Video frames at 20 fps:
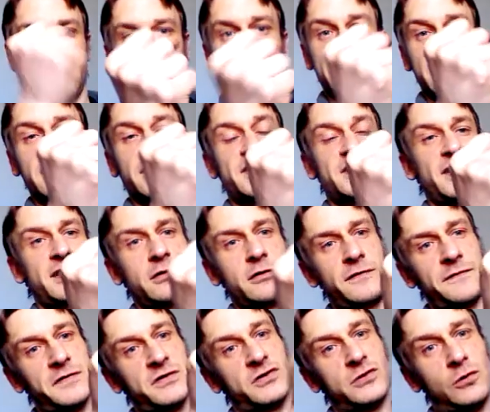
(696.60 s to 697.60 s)
is in the
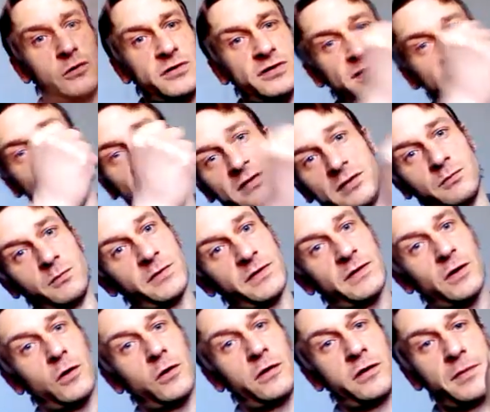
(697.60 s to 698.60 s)
centre of the solar system
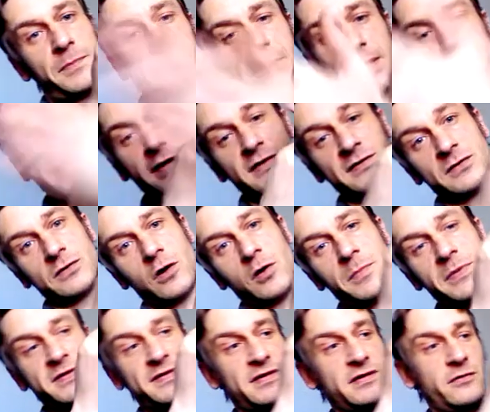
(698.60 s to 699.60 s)
with all the planets
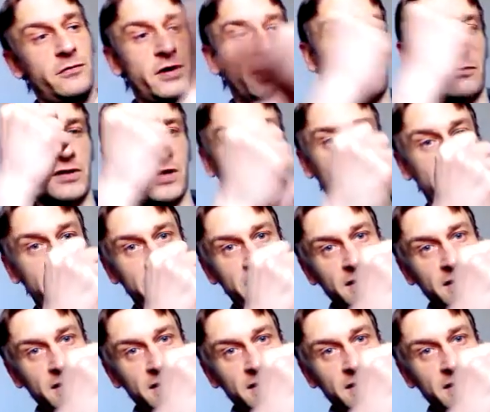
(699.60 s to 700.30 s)
orbiting around it,